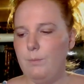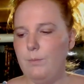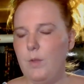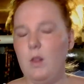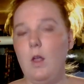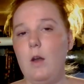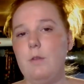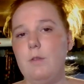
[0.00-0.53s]
A
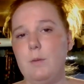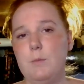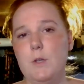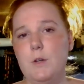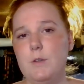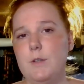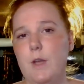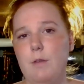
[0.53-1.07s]
lot of
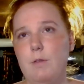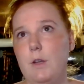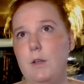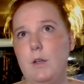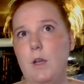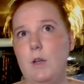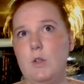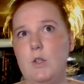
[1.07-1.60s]
MDers have
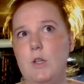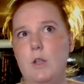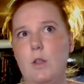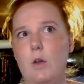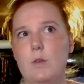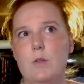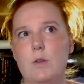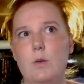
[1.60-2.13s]
ADHD
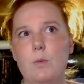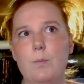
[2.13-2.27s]
though, so